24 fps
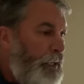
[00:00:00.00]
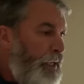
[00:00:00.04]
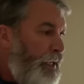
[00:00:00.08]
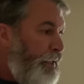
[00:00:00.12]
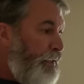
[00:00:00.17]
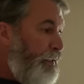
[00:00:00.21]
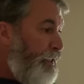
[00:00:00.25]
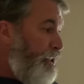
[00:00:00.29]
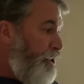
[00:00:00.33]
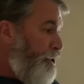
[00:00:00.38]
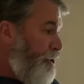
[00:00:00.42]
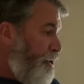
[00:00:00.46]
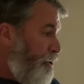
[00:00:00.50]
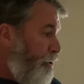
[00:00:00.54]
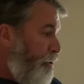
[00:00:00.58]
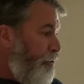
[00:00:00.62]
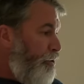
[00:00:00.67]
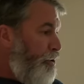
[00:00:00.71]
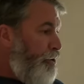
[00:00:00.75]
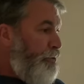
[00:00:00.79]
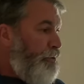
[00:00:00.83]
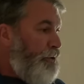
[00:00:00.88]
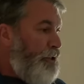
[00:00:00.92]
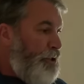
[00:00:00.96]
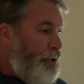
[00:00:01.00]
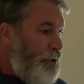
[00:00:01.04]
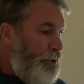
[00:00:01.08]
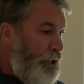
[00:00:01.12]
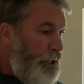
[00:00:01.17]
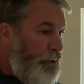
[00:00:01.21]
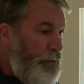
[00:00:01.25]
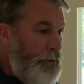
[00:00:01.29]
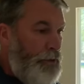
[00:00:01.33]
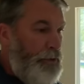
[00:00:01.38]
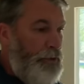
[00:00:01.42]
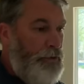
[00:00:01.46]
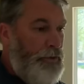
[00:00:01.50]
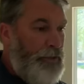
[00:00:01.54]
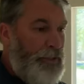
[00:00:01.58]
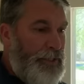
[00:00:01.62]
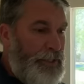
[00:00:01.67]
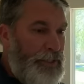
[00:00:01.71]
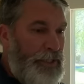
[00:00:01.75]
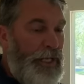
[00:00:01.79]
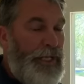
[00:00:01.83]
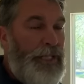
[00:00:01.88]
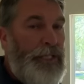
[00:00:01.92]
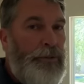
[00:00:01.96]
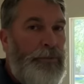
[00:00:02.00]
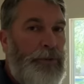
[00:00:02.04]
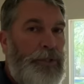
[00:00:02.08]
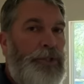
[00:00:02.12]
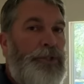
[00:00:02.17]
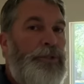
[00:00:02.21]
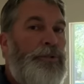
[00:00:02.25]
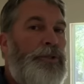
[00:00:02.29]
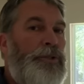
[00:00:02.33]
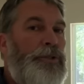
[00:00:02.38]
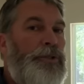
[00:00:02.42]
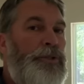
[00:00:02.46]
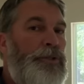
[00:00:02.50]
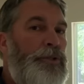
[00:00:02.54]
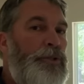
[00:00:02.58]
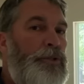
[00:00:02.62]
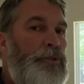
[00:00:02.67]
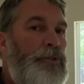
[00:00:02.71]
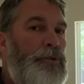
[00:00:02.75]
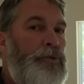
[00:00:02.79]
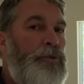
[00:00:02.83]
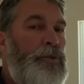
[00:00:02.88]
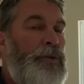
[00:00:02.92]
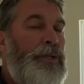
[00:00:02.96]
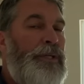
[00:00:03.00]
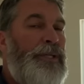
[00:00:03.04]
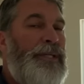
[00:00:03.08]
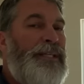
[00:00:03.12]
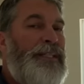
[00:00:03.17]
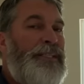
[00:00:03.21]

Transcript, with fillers: and they show you and share with you exactly what you can do